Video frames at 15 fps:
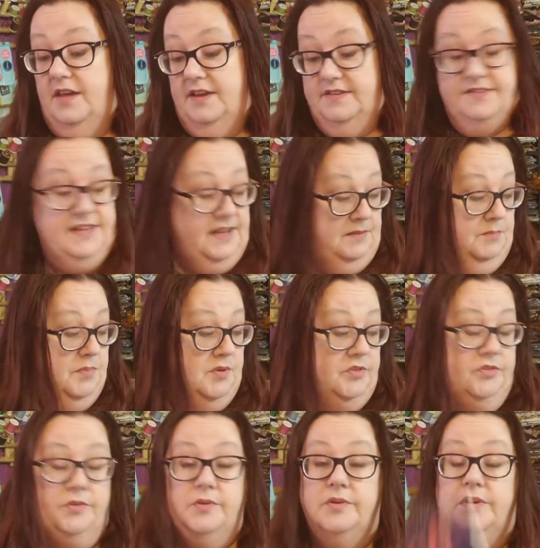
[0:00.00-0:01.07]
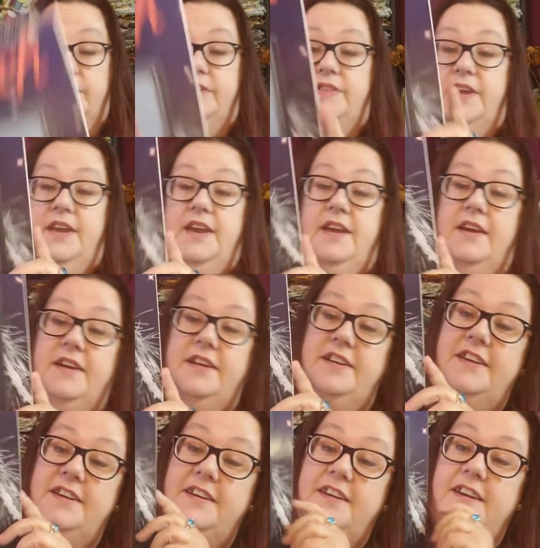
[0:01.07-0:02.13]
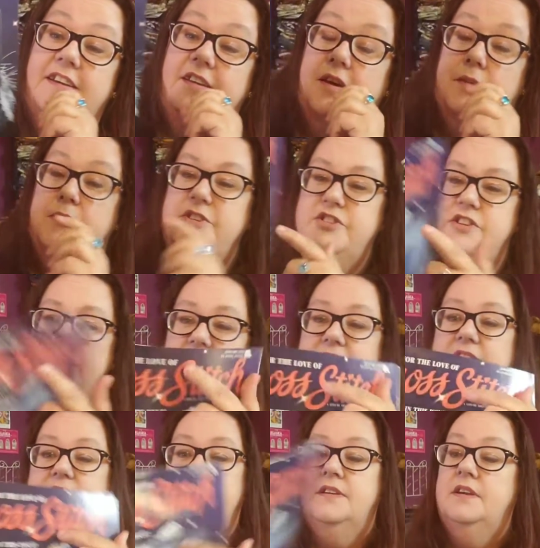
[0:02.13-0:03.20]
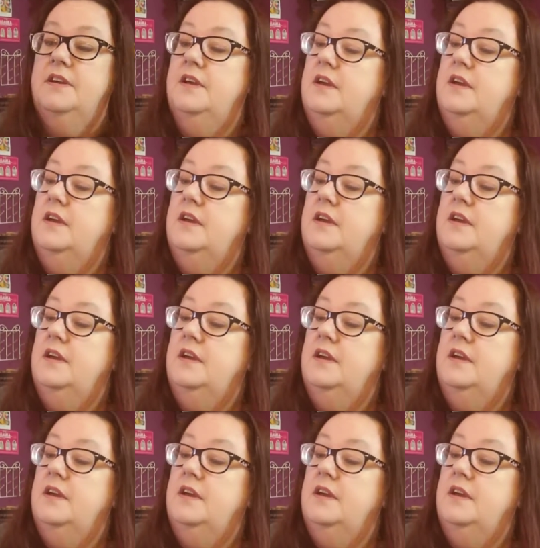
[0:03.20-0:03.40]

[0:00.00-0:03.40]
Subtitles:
the same bookstore, they had a bunch of these